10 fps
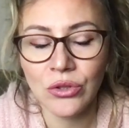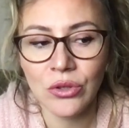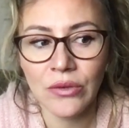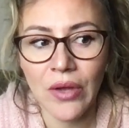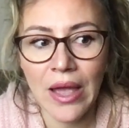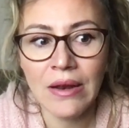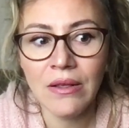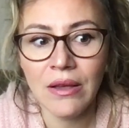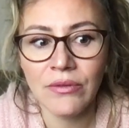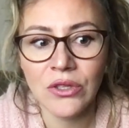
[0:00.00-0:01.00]
So if
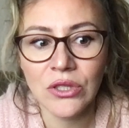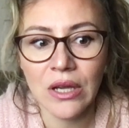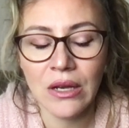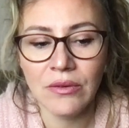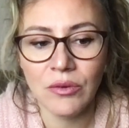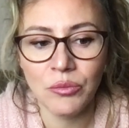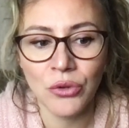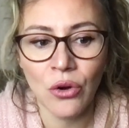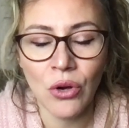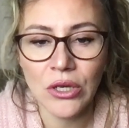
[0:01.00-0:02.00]
any of this kind of a
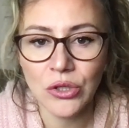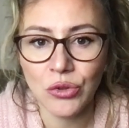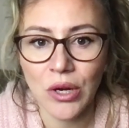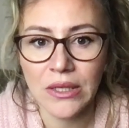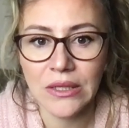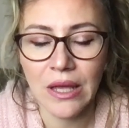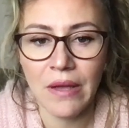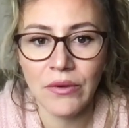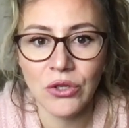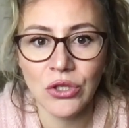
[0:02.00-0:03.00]
broken trust
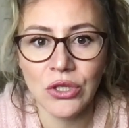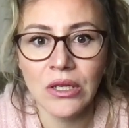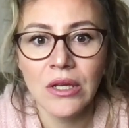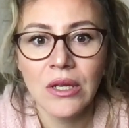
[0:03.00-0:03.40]
energy,